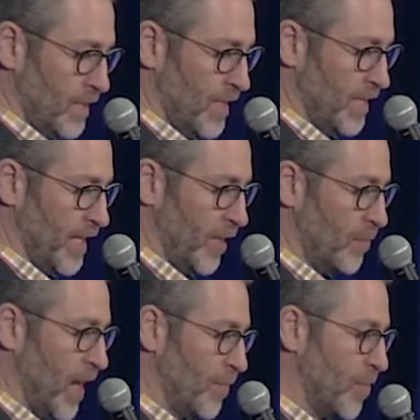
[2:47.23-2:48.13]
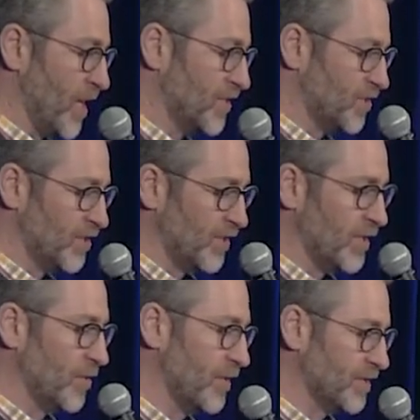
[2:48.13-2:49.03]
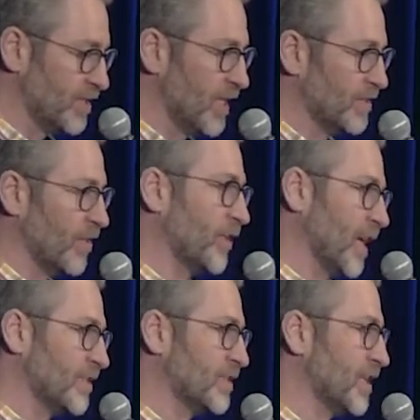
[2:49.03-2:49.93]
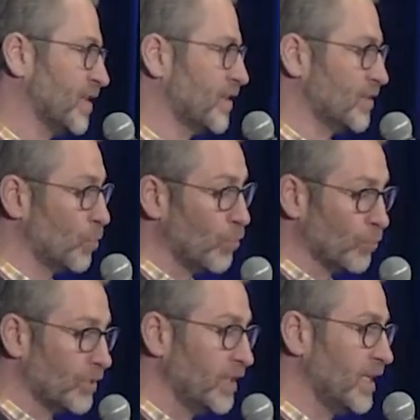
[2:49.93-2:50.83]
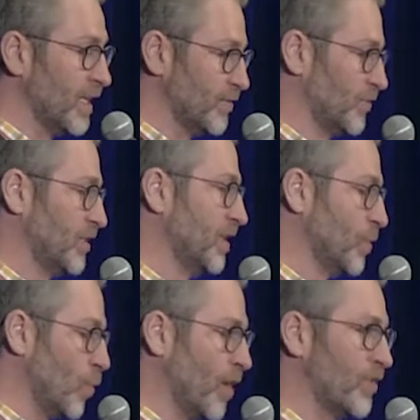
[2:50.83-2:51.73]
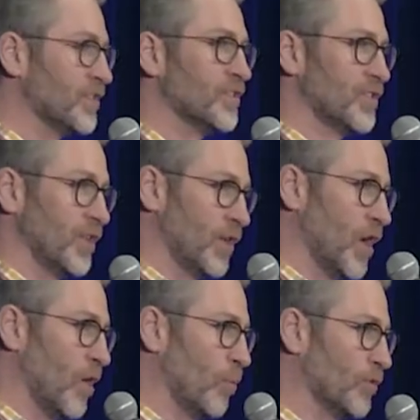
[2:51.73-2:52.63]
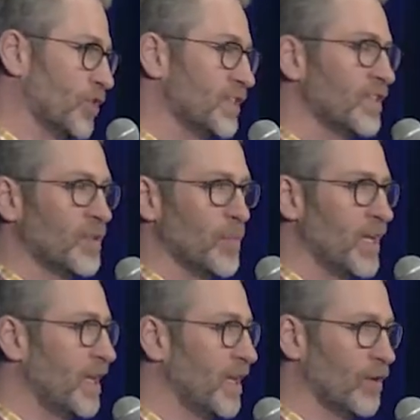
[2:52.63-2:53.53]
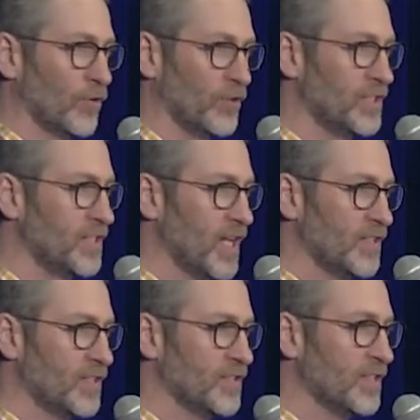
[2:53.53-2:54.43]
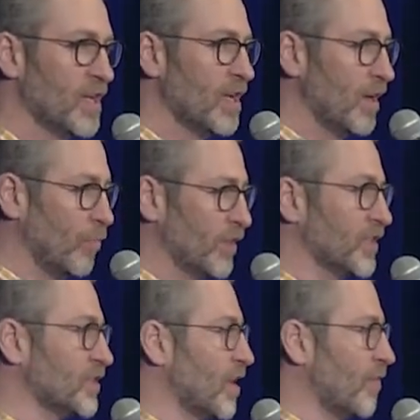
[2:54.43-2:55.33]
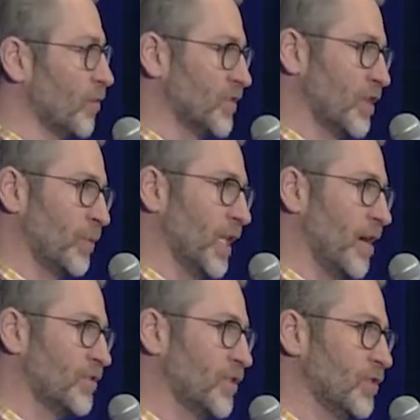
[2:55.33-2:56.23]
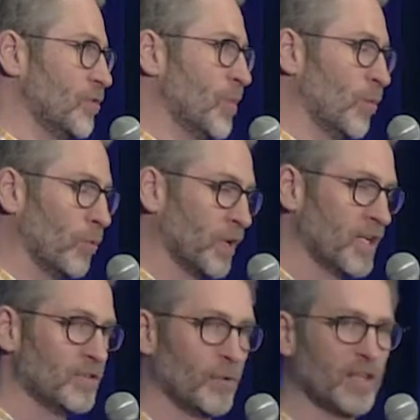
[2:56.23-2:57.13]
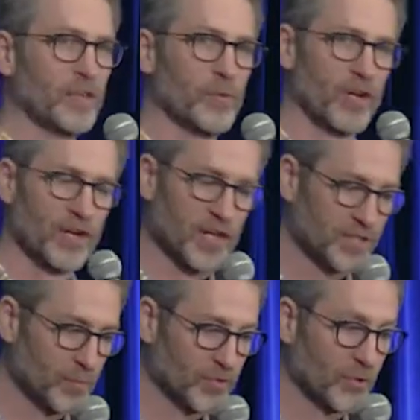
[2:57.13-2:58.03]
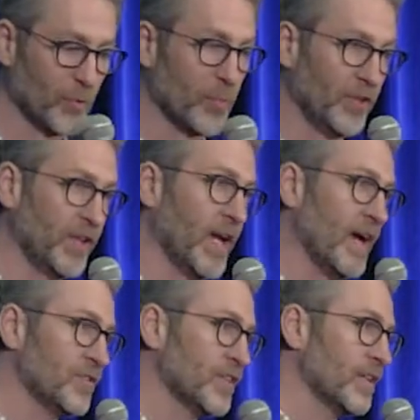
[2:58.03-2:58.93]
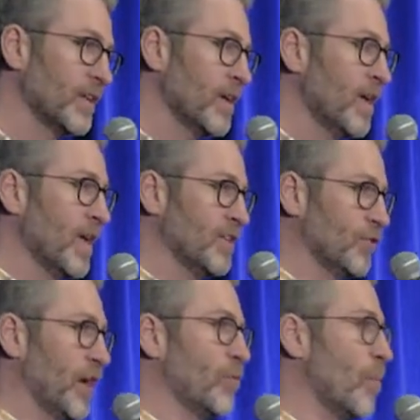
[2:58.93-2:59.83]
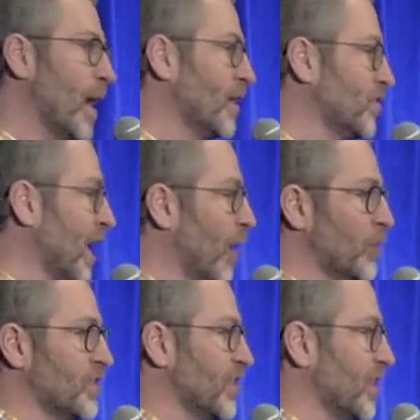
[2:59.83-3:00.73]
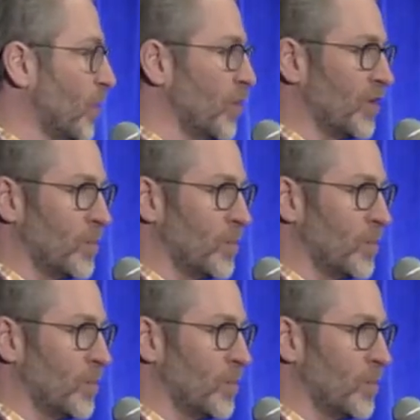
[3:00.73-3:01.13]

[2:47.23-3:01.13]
and then that'll pop a message into the unit and says, oh, the guest is downstairs. We're really interested in where this is going to go. We're just at the beginning, early stages of what this software is going to allow us to do, but we're working directly with our customers who are building housing and trying to imagine how is it that they want to